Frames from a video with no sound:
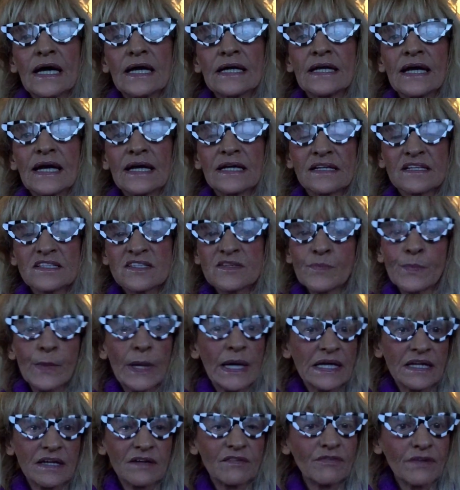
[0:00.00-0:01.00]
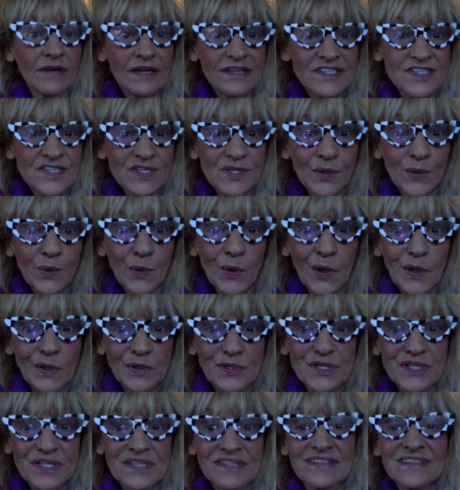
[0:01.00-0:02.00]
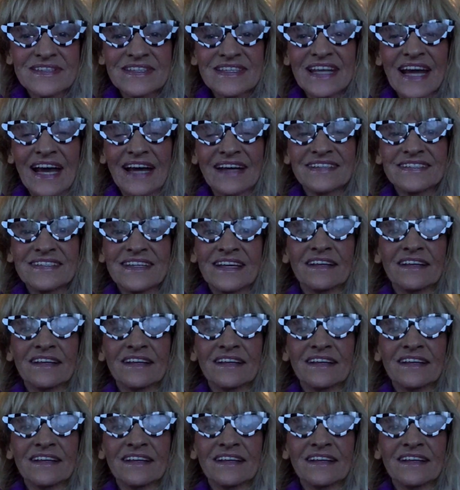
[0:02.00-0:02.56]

That is manifesto consciousness.